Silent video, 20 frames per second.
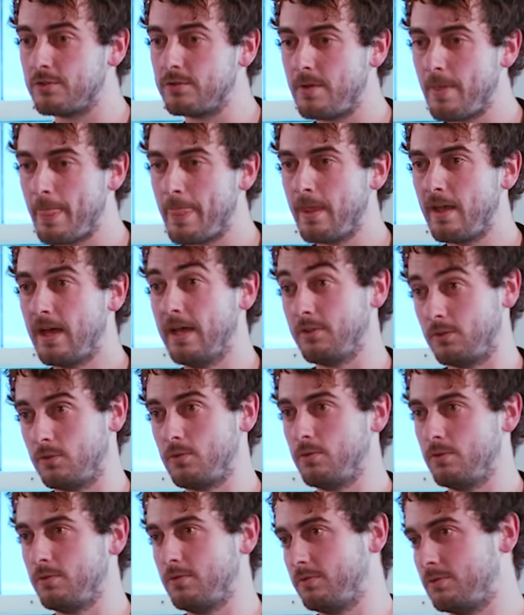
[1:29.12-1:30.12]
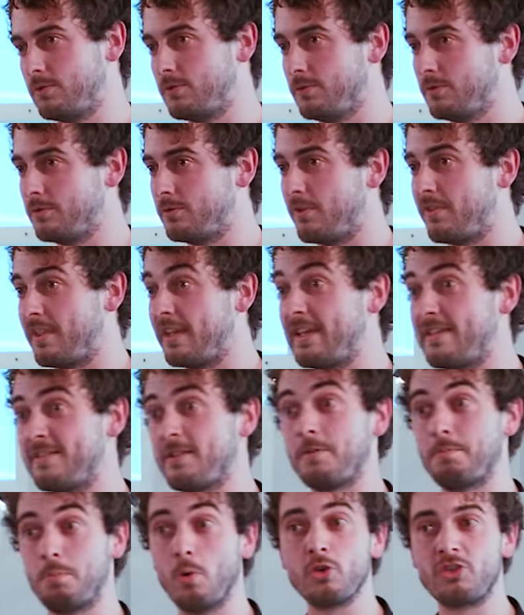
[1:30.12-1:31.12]
you and to think it's
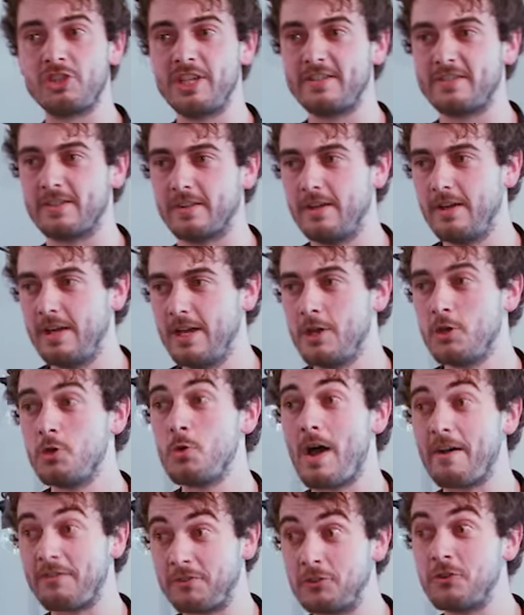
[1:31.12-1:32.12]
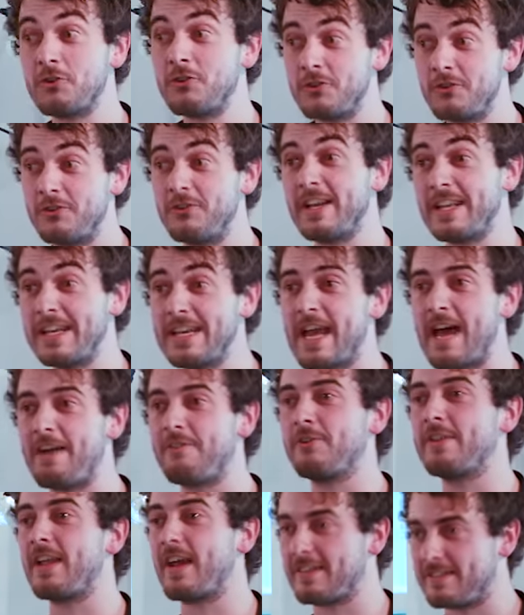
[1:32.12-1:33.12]
not bullshit, you have to really have
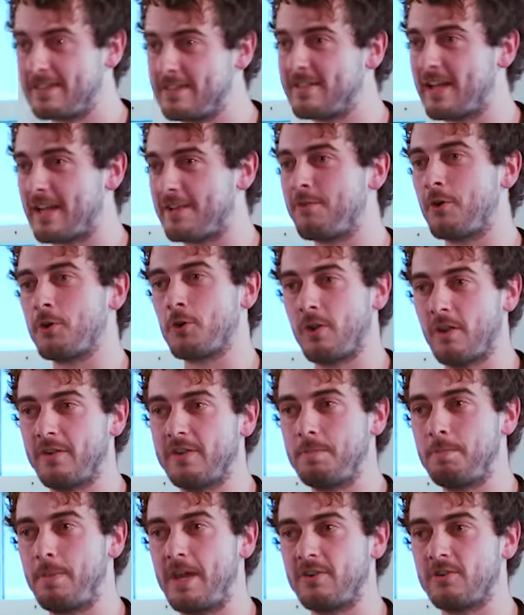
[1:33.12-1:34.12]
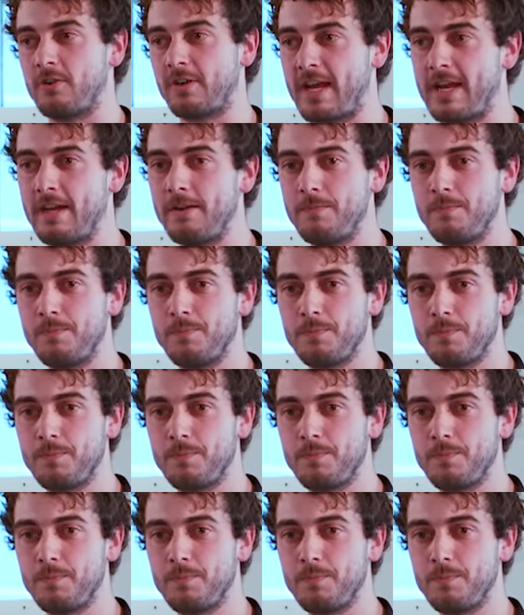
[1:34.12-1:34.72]
a nice design for your landing page, okay?